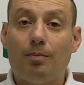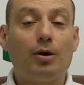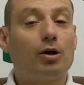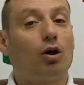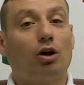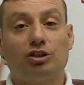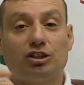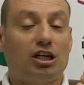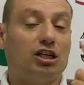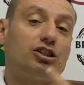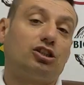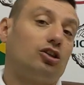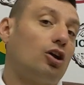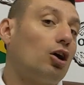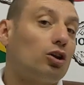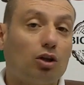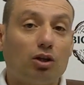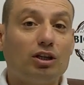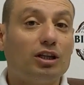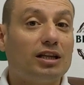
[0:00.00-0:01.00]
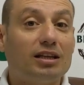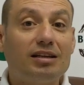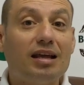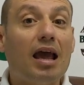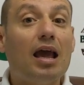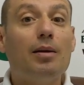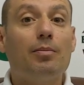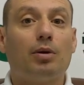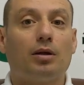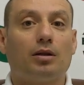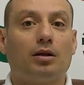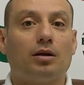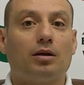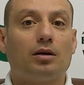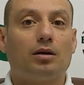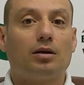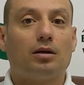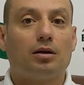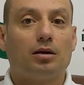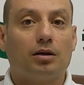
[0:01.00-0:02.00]
because it's not on the table.
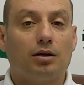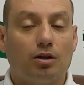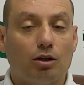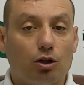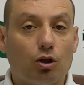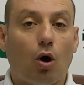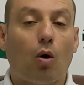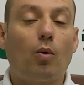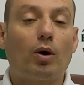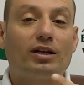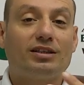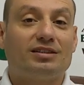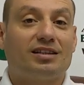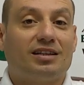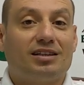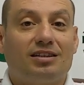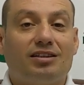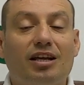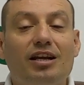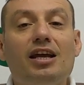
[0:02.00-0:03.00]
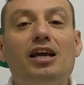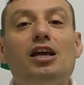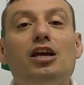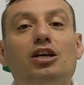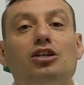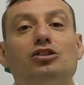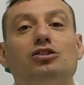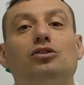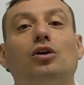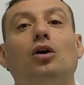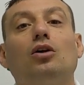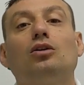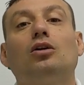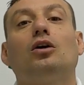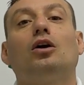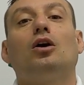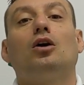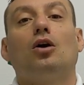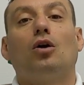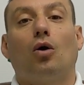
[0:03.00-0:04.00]
Lower than three is
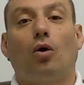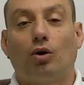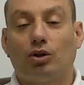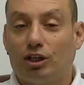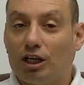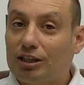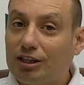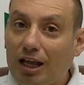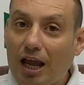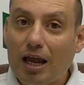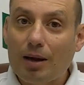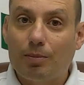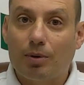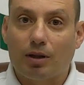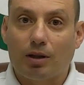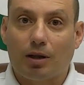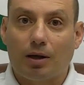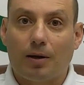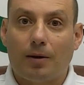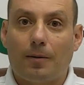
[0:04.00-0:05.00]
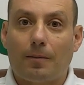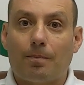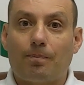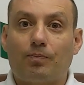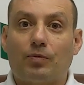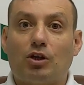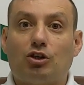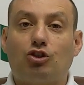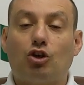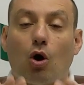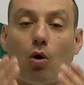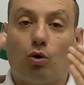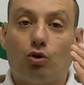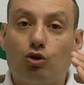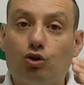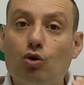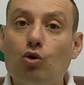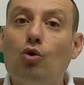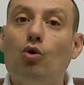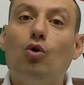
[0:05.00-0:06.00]
not on the table. So
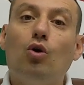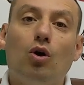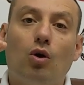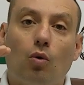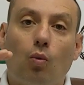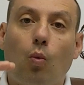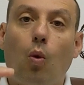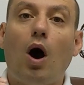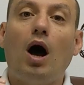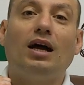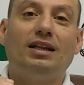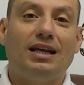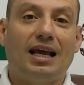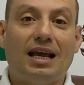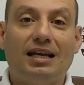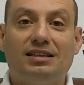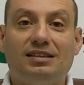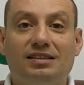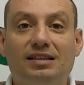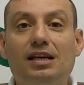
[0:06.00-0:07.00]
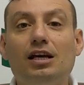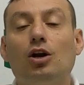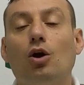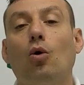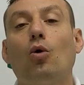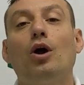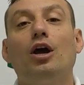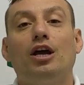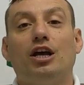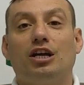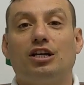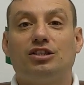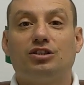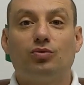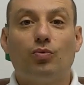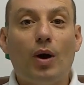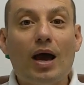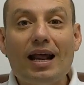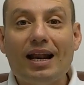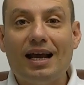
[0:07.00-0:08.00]
two, one and zero, it's
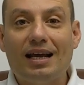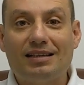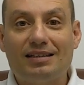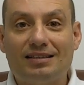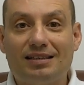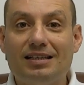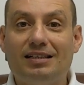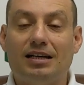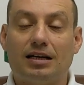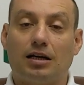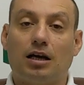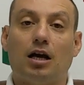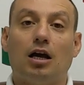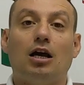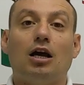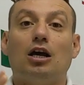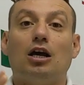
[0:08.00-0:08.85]
very acidic.